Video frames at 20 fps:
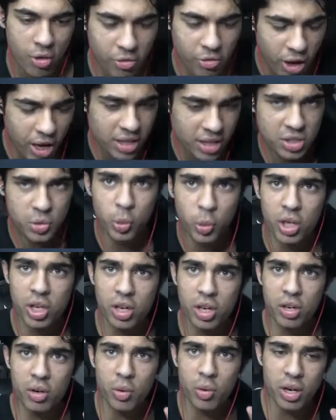First, what you're
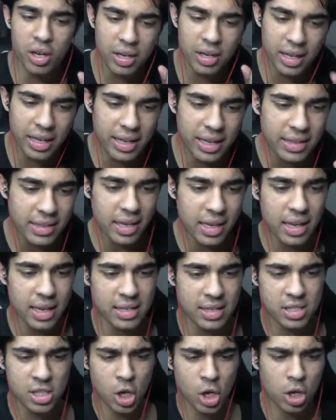going to want to need
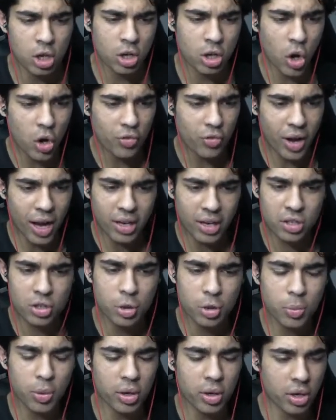is Kovaak
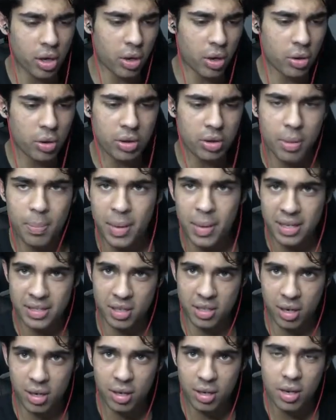2.0, the
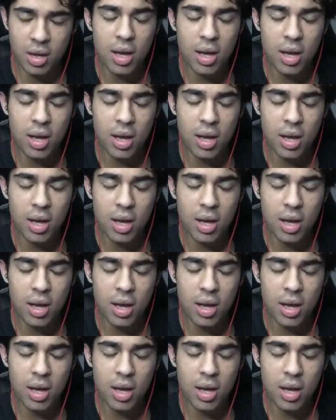meta.